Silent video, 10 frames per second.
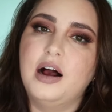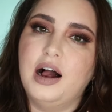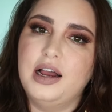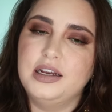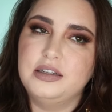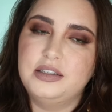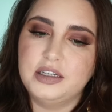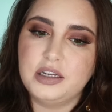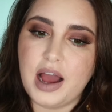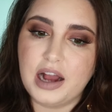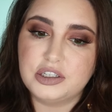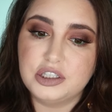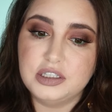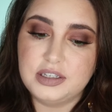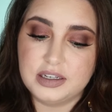I did
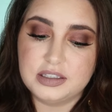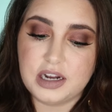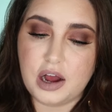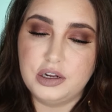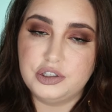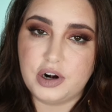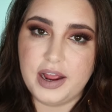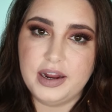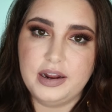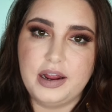actually test it out and try it,